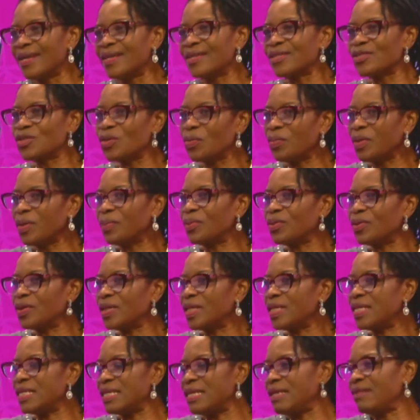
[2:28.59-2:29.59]
so people
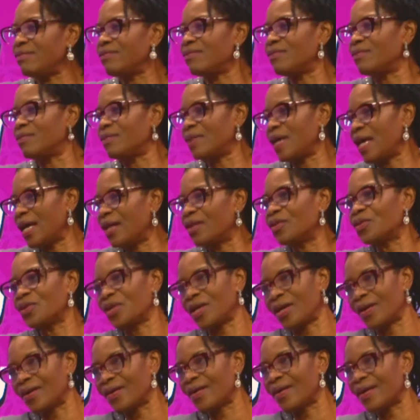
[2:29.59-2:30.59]
can live
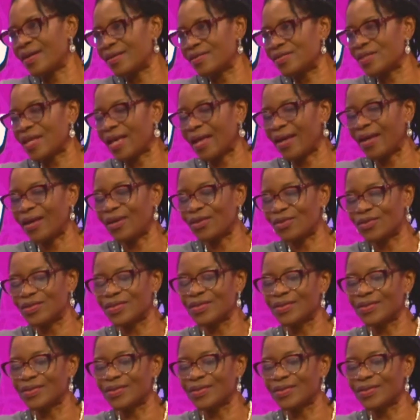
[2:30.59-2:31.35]
healthier as they age.